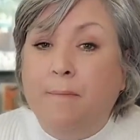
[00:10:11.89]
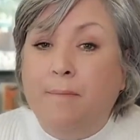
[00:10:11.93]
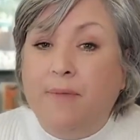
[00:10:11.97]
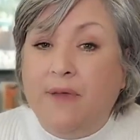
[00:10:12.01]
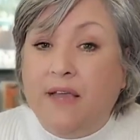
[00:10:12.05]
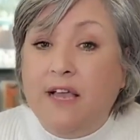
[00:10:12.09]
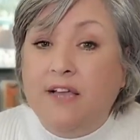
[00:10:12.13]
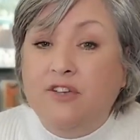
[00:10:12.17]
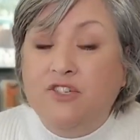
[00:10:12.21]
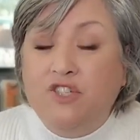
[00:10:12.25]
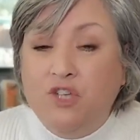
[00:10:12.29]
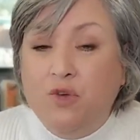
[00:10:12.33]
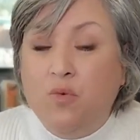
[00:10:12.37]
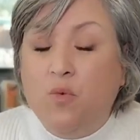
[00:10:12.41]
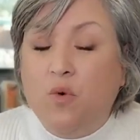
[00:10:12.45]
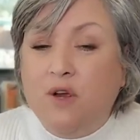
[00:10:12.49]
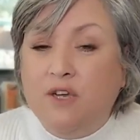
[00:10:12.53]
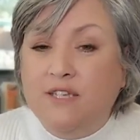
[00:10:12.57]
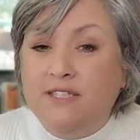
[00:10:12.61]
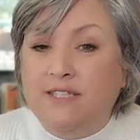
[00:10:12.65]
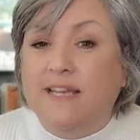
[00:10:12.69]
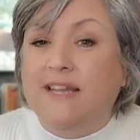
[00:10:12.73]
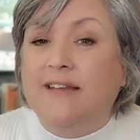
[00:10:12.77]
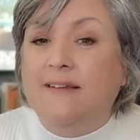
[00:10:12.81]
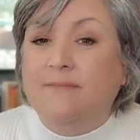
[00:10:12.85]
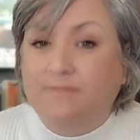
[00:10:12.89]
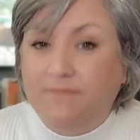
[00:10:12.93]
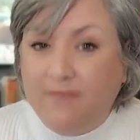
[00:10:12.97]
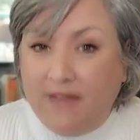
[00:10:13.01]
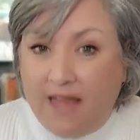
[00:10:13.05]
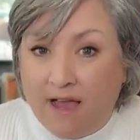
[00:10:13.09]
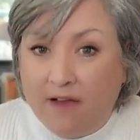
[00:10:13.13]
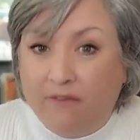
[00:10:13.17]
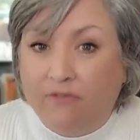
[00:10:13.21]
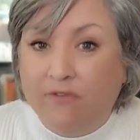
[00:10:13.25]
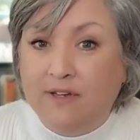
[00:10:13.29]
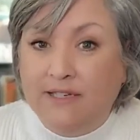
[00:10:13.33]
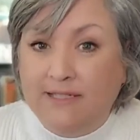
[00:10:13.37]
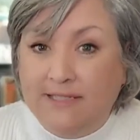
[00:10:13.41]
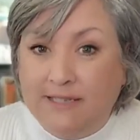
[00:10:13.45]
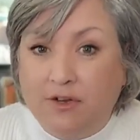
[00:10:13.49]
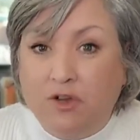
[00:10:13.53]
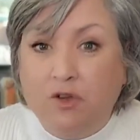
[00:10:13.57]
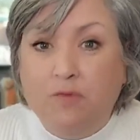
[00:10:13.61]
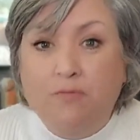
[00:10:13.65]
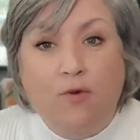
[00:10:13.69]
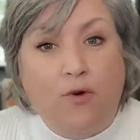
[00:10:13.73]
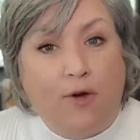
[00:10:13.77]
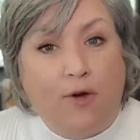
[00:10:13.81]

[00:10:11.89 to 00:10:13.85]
because she works it every single